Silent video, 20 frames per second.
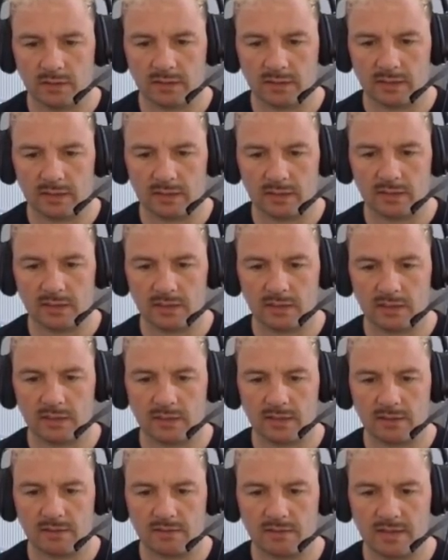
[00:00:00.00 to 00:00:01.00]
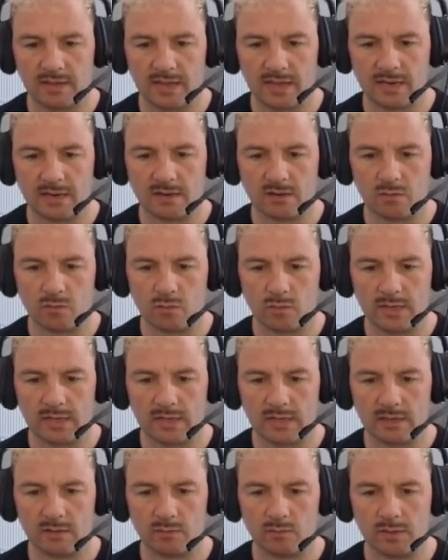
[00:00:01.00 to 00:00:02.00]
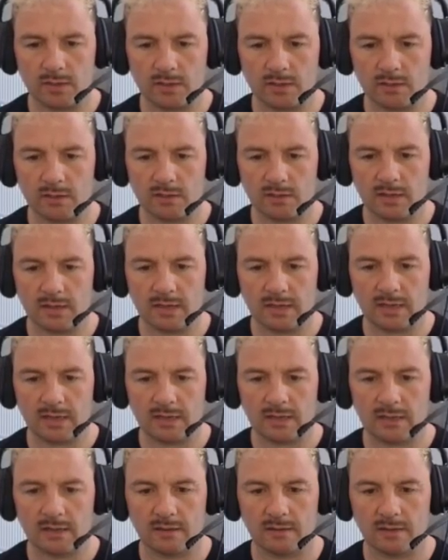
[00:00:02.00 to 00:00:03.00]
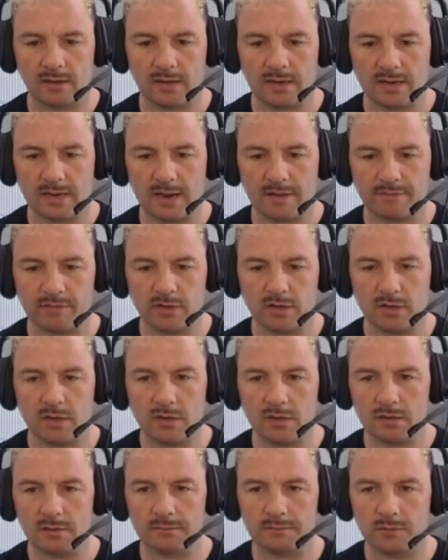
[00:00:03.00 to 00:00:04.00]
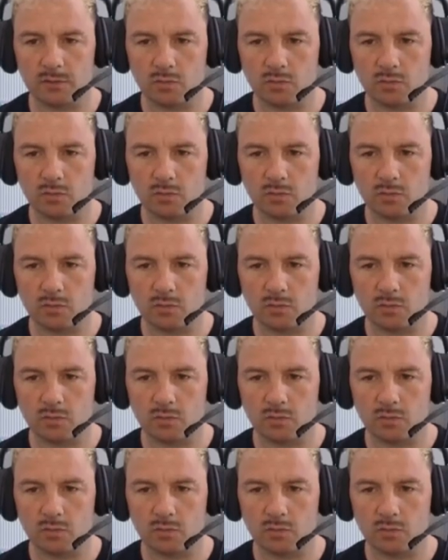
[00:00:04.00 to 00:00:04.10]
And then we will level.